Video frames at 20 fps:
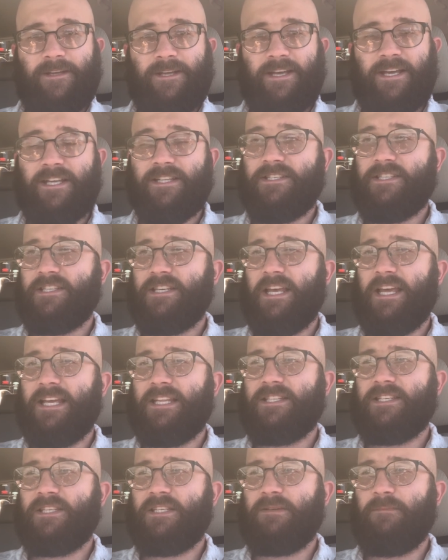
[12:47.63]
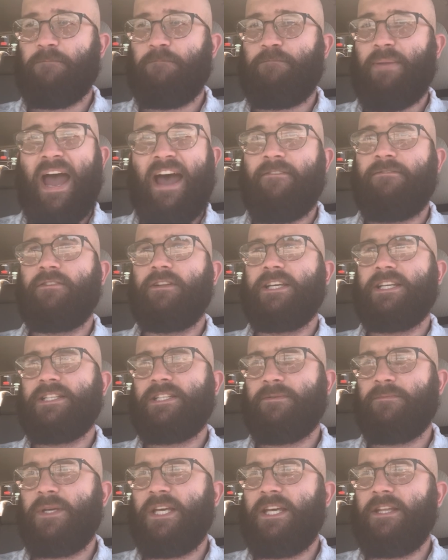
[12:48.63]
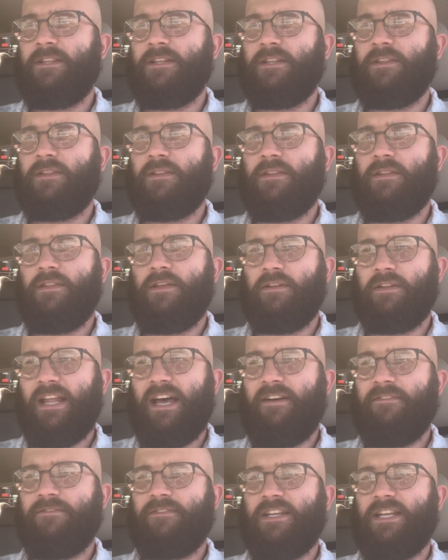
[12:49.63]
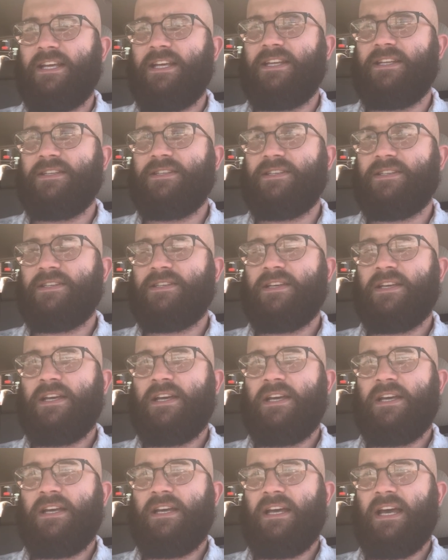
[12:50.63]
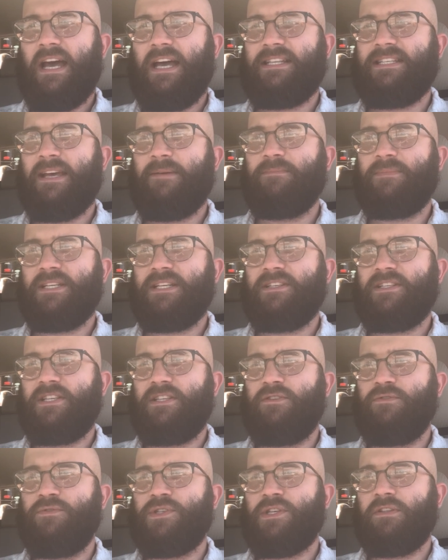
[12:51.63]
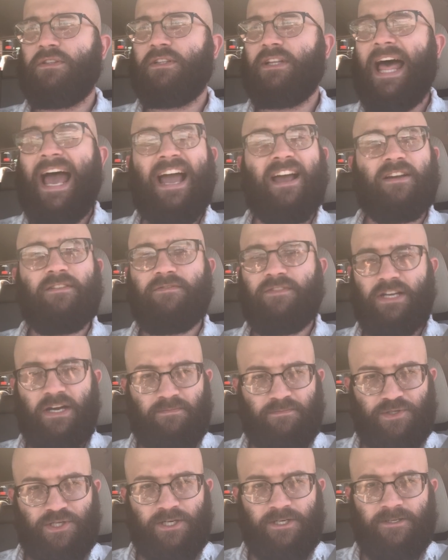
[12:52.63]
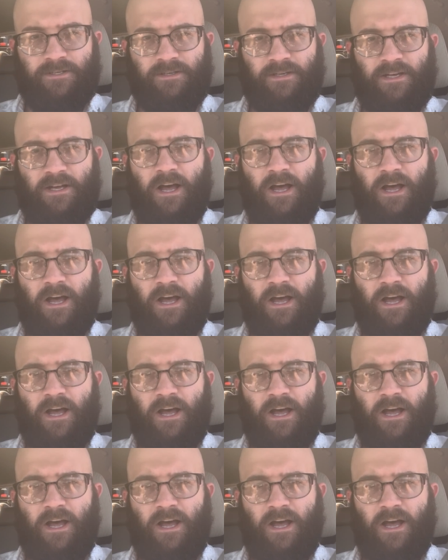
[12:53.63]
It's baffling to me that the left is attempting to use a lack of gumption,